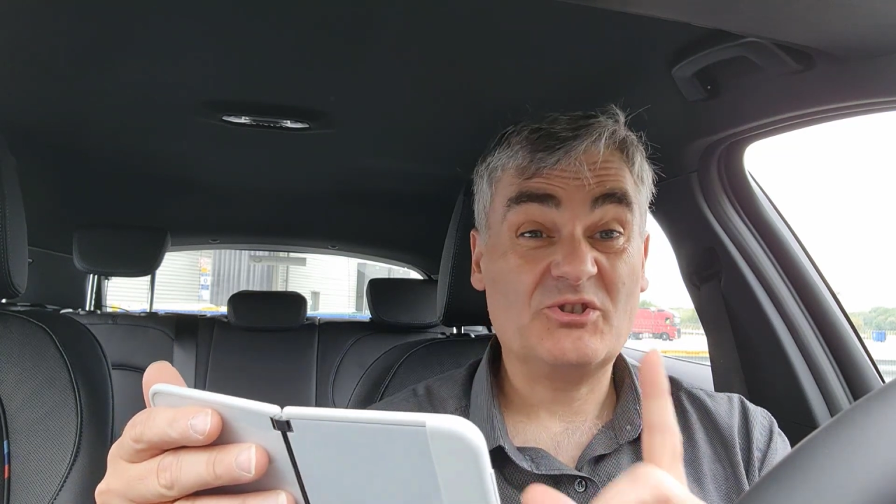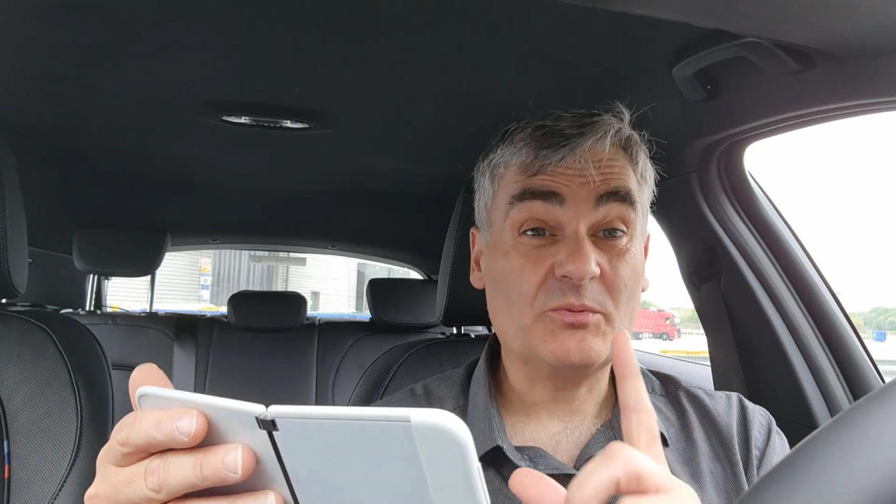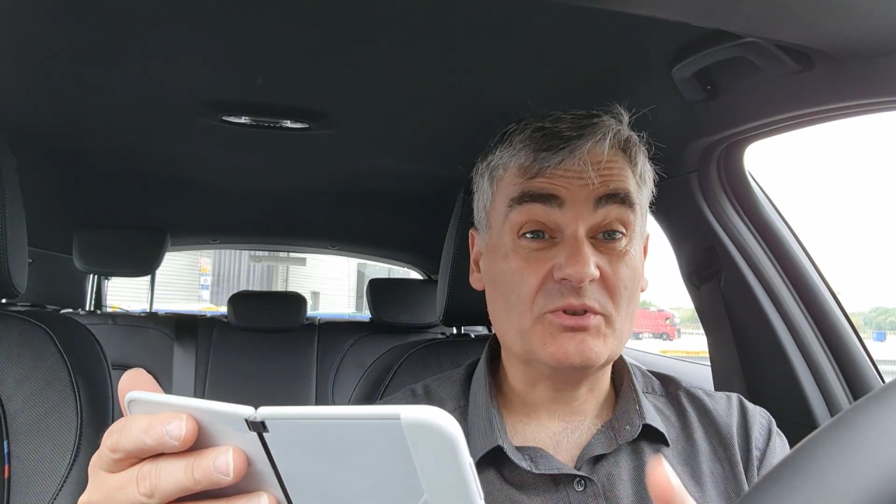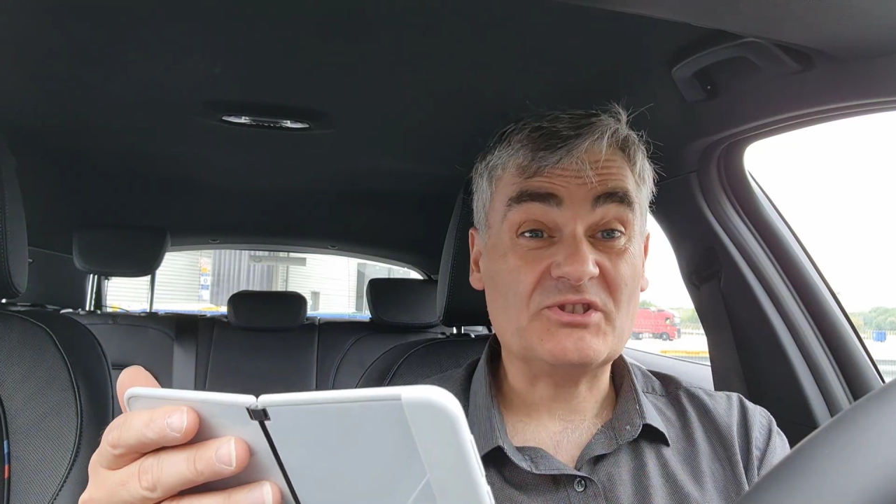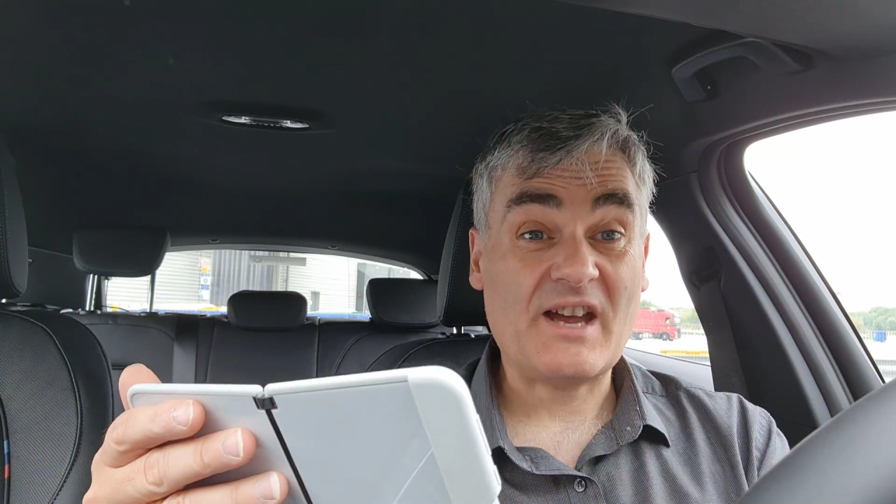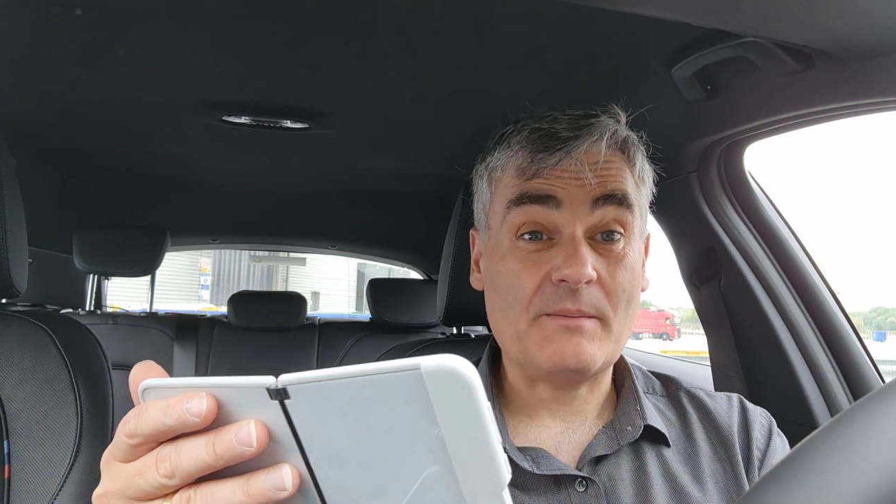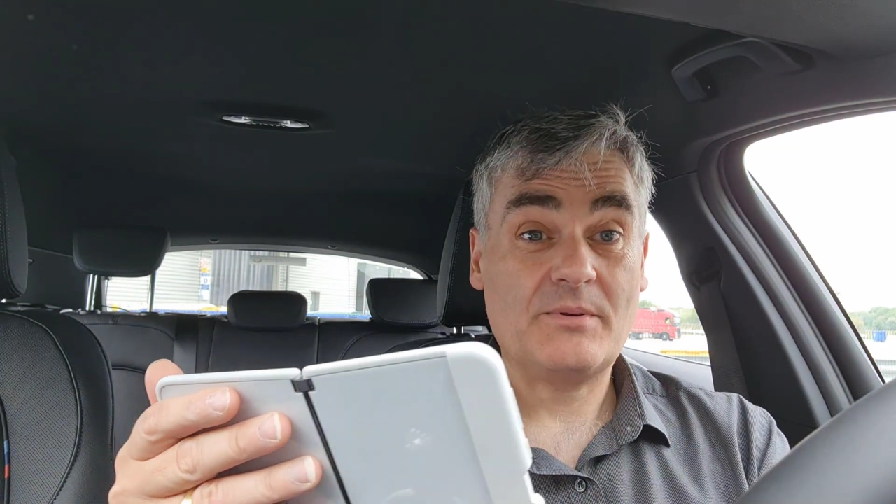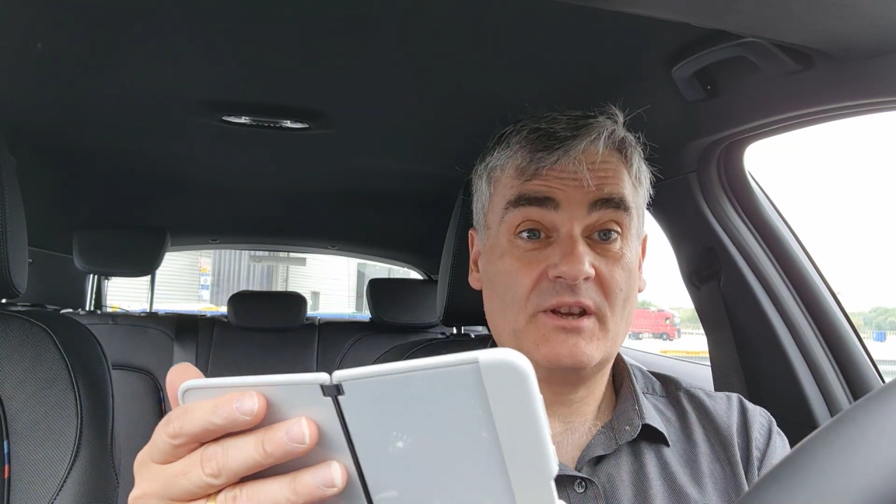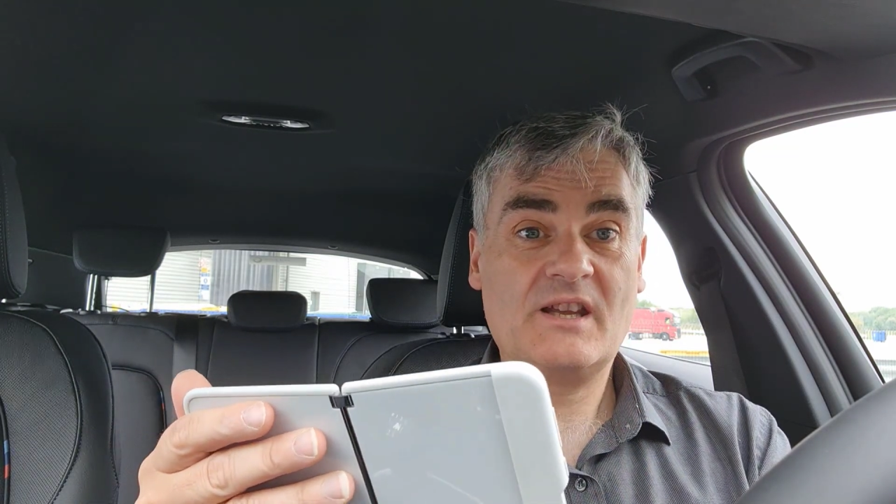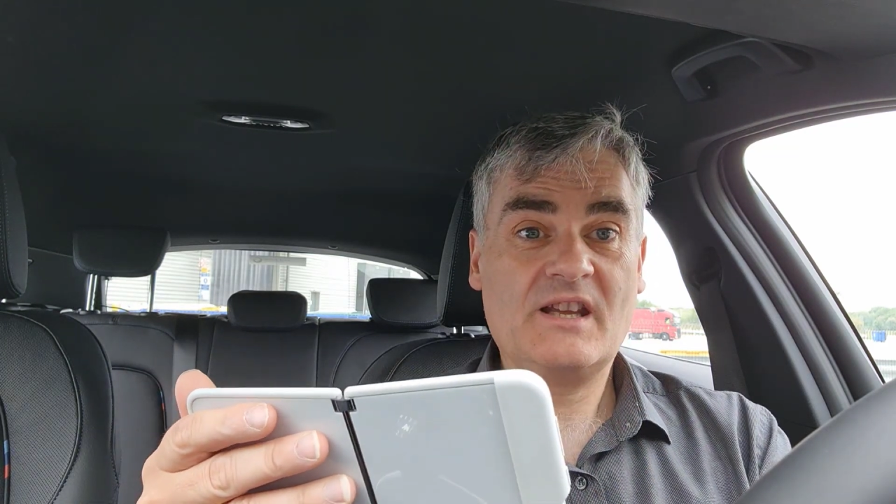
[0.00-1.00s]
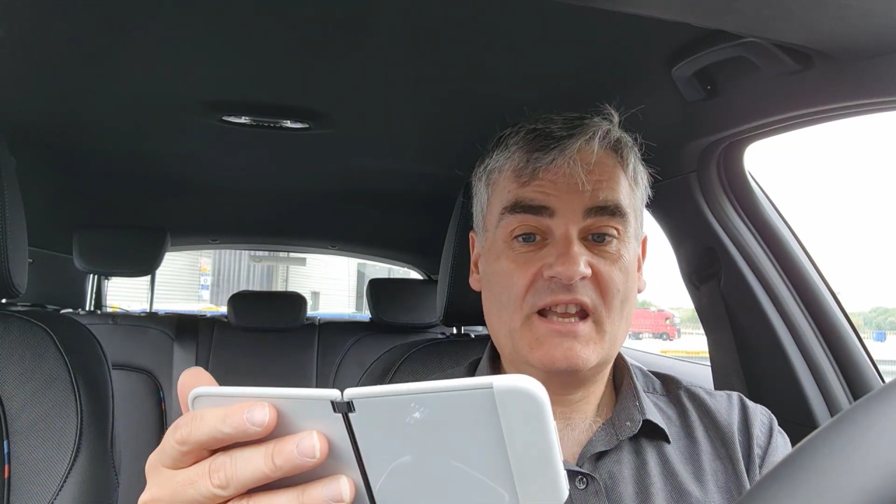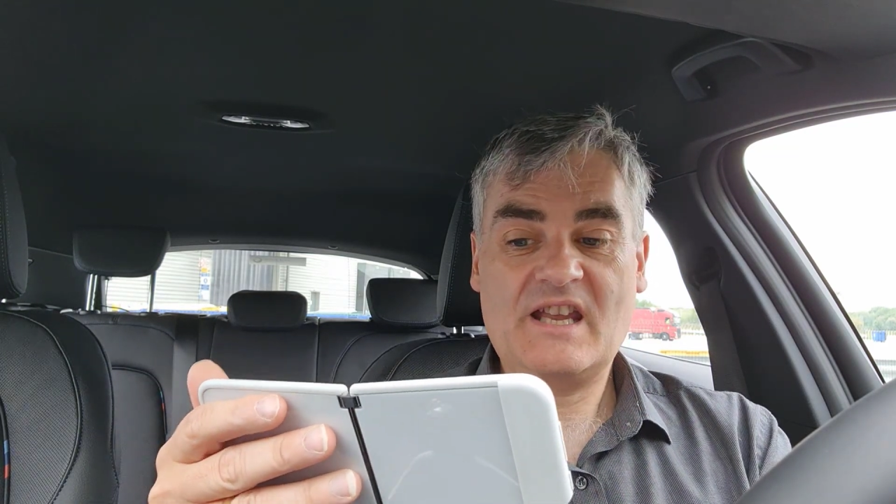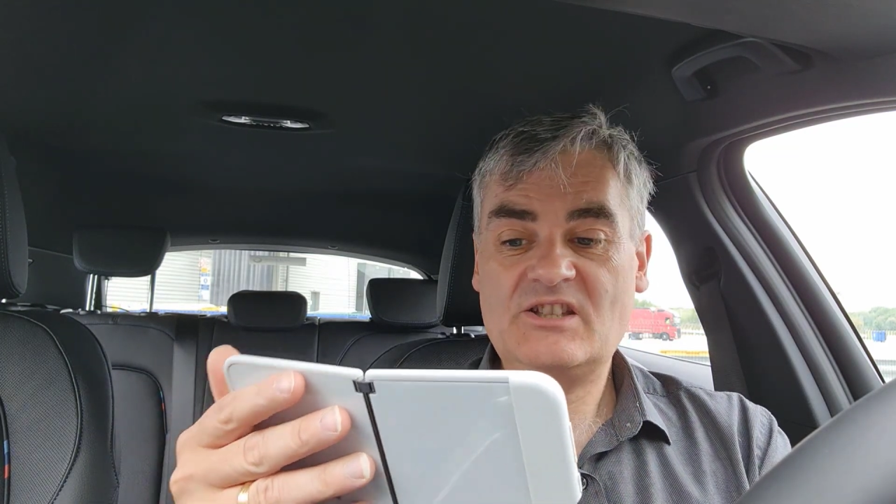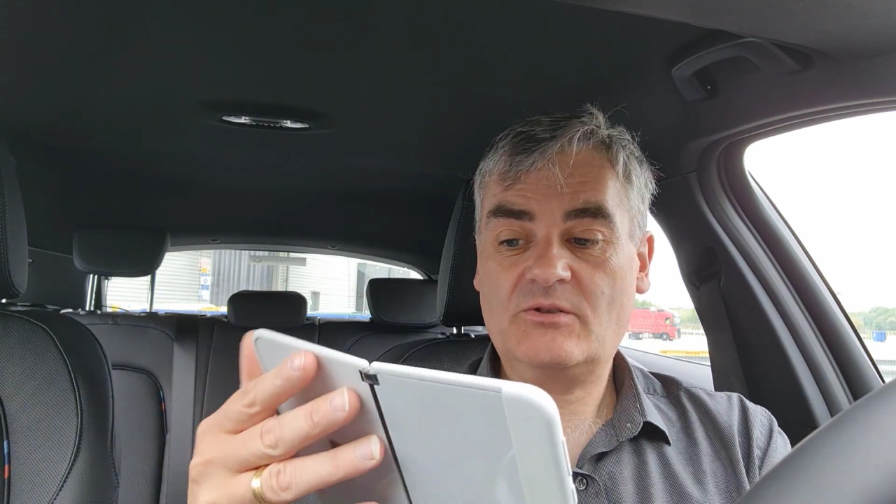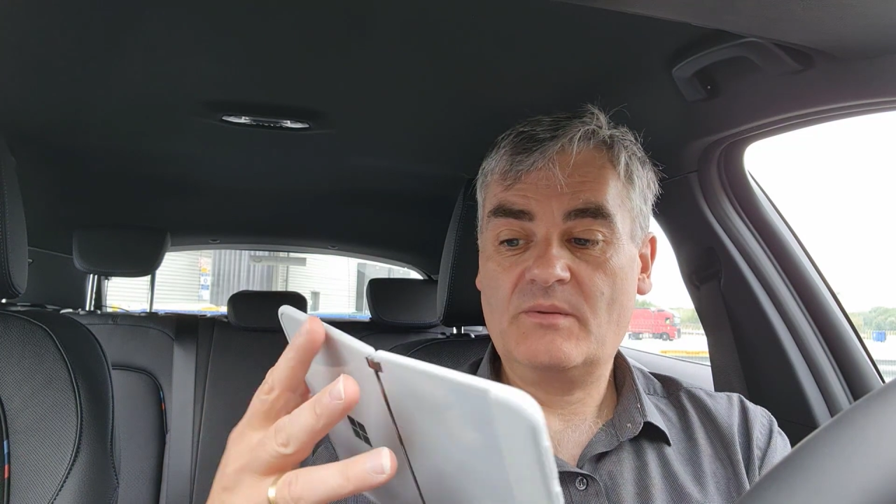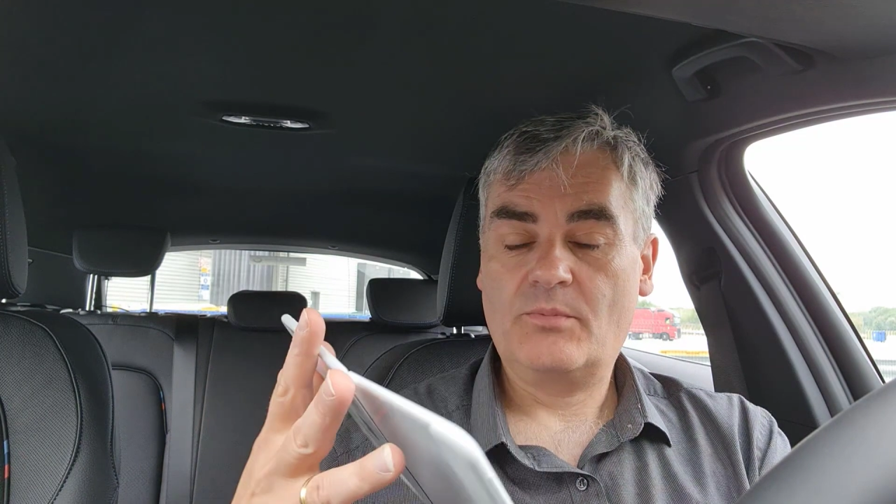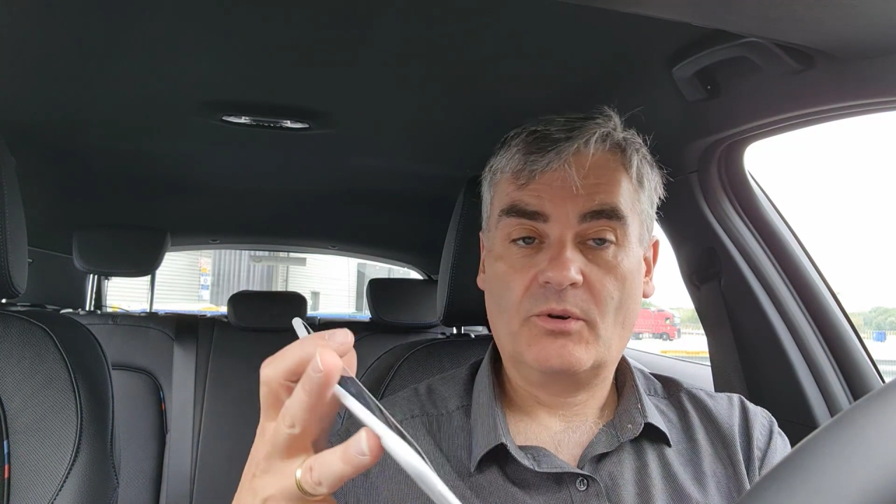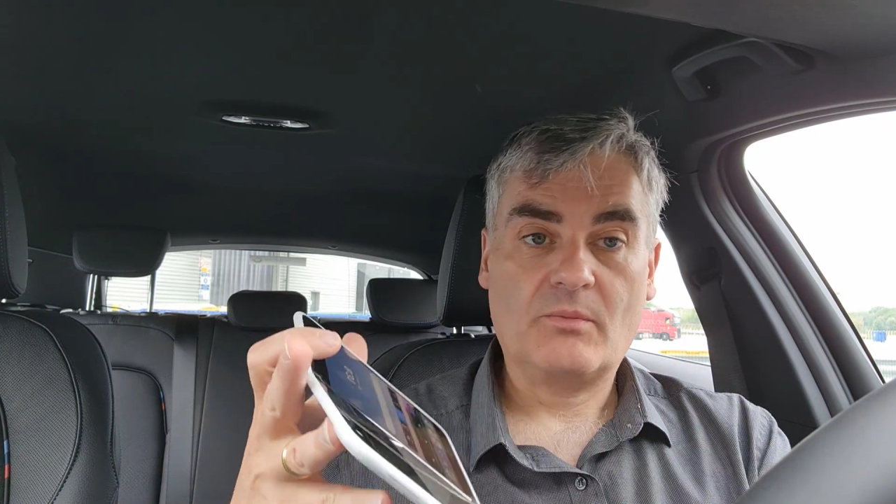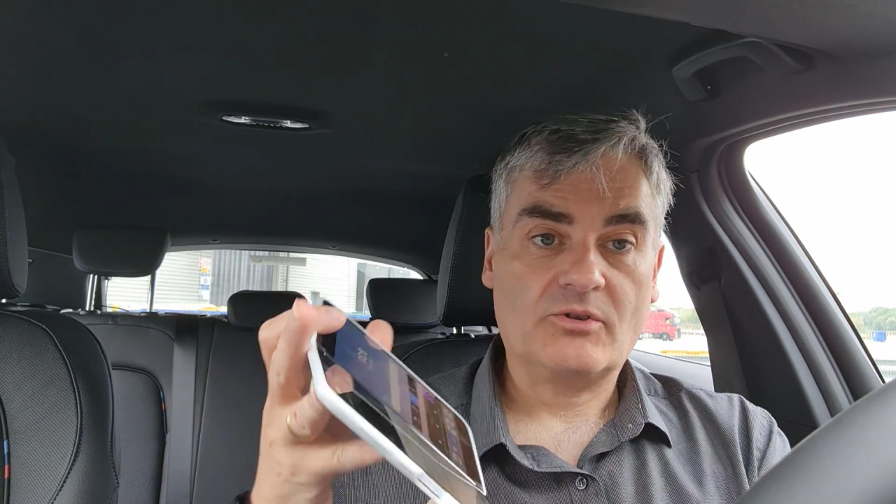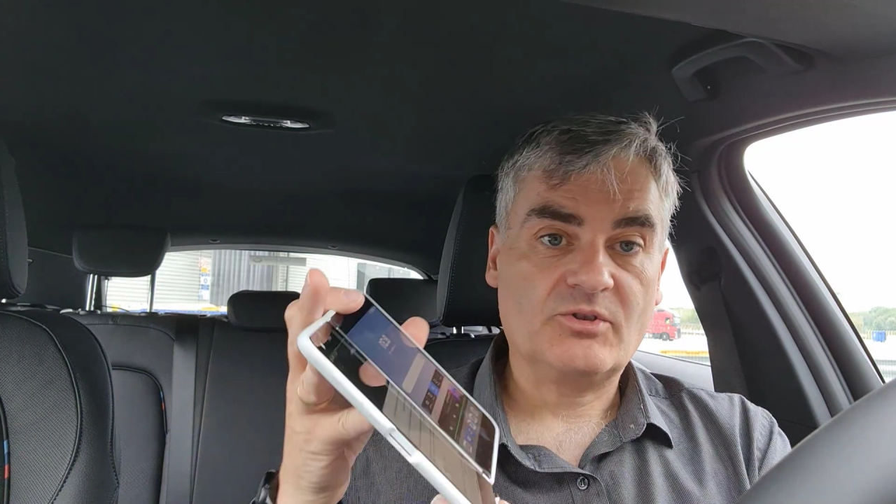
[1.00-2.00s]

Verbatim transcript: double tap issue in book mode.